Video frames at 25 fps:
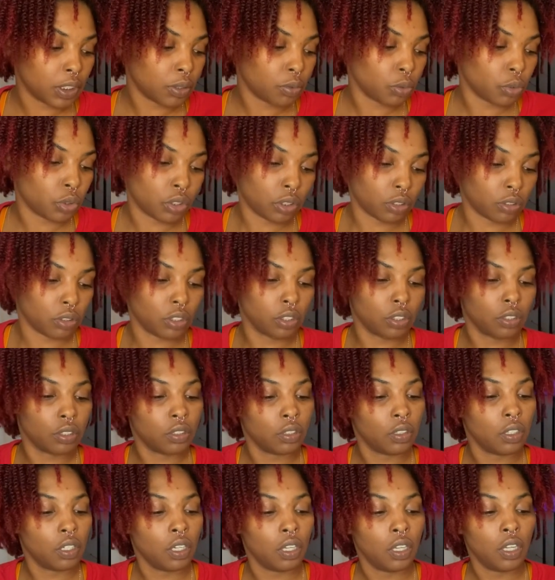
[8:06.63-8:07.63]
which is
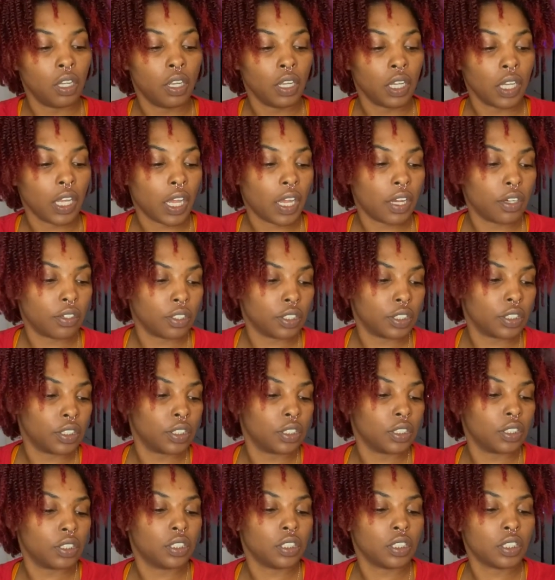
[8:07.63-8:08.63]
the
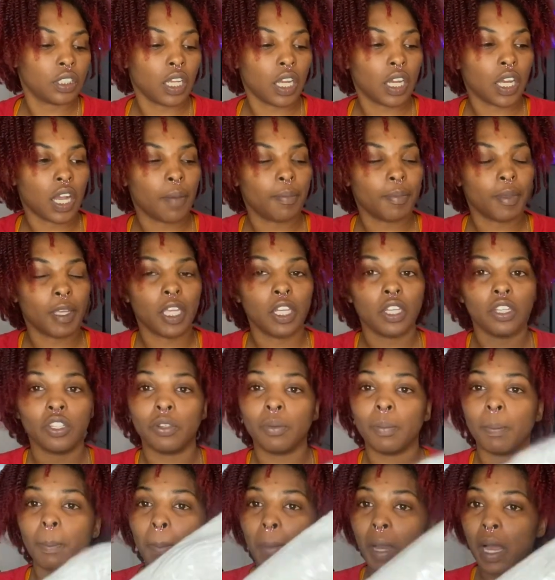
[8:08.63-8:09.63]
counters. I got me a
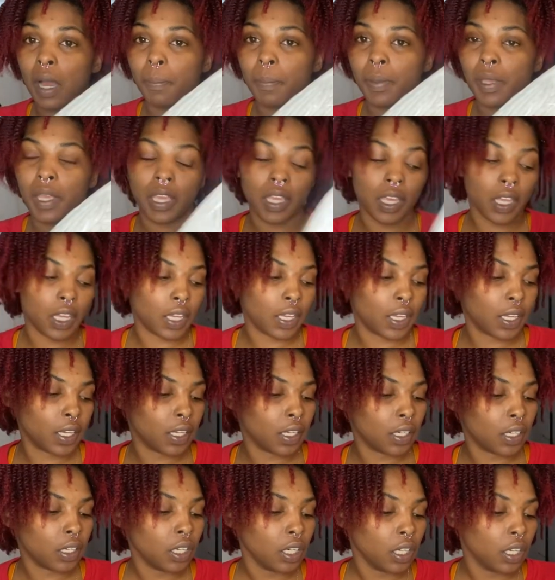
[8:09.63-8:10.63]
new mop
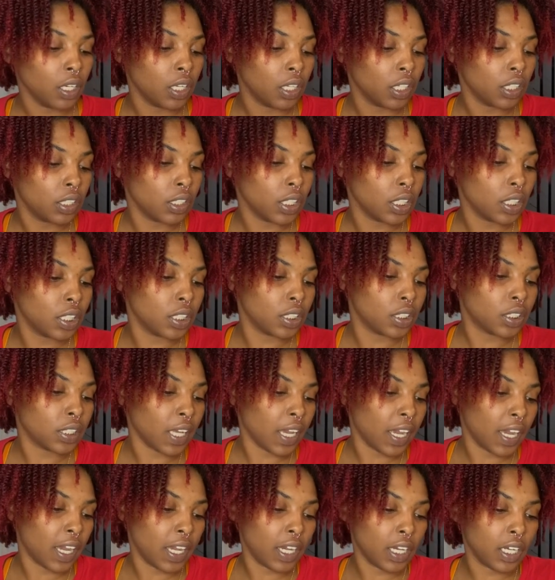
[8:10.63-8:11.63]
head. Needed
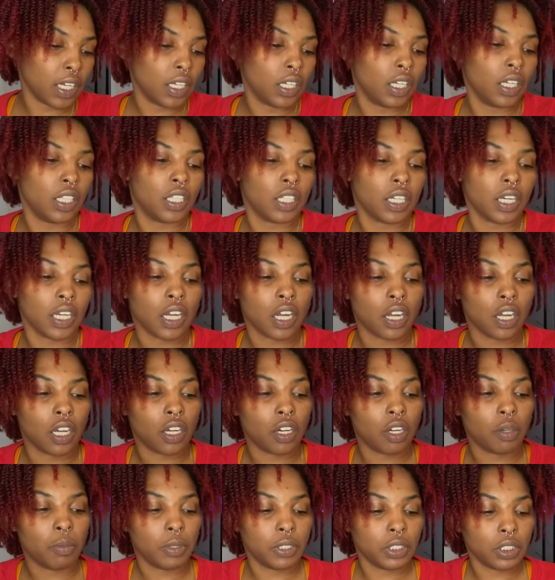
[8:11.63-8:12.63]
that. And then I got a
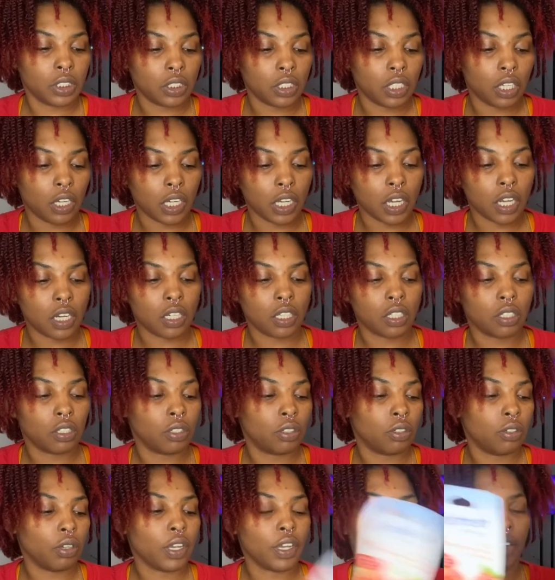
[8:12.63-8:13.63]
whole bunch of, I got a
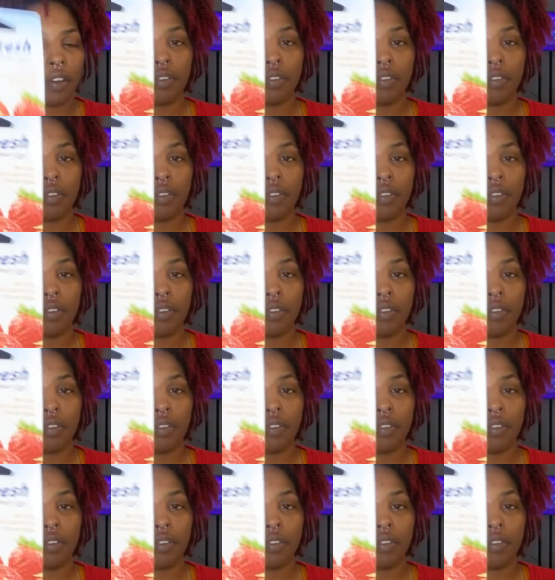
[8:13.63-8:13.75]
little air